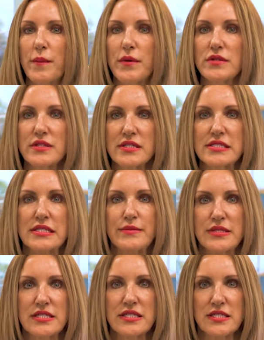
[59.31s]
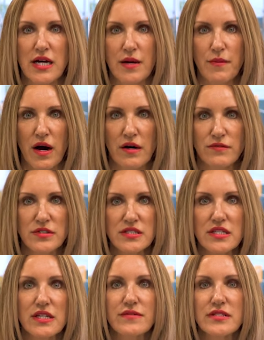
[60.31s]
about these limited time offers,
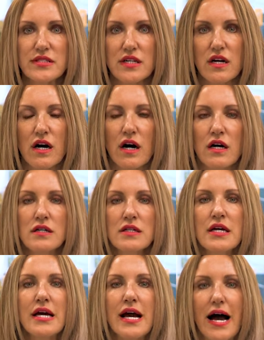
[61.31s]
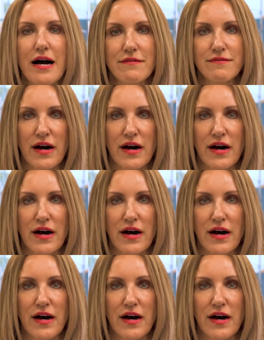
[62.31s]
give us a call at